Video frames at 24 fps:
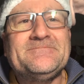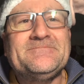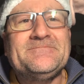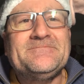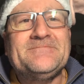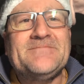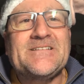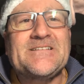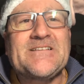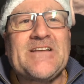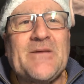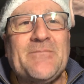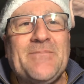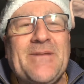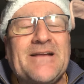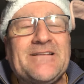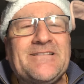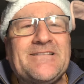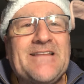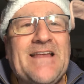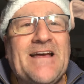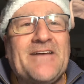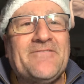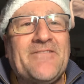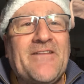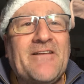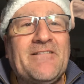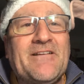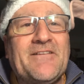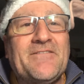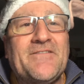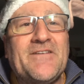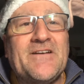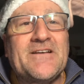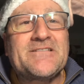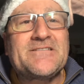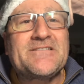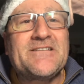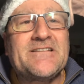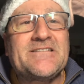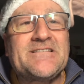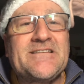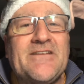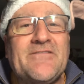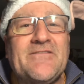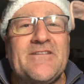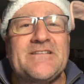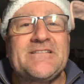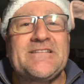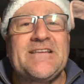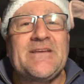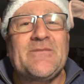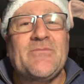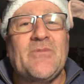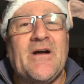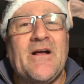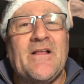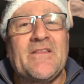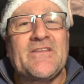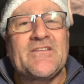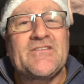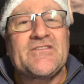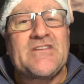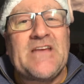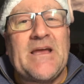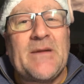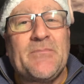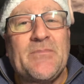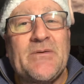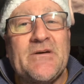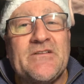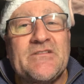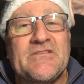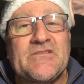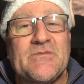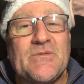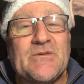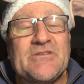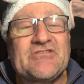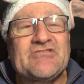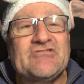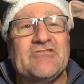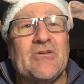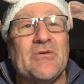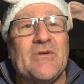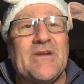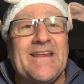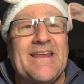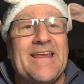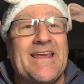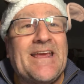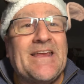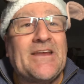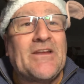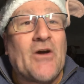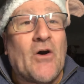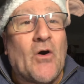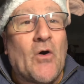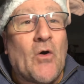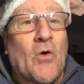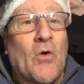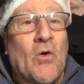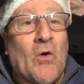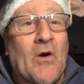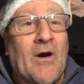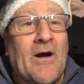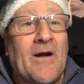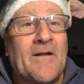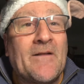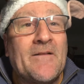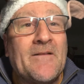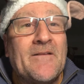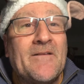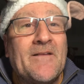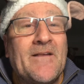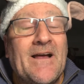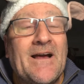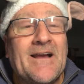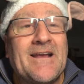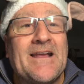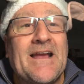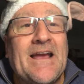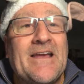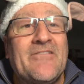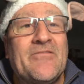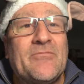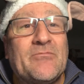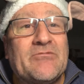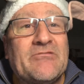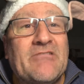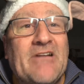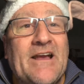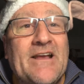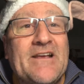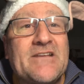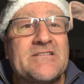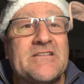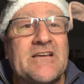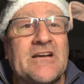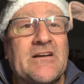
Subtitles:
Let's go back to that very first nativity. While the shepherds were truly in awe and gave praise and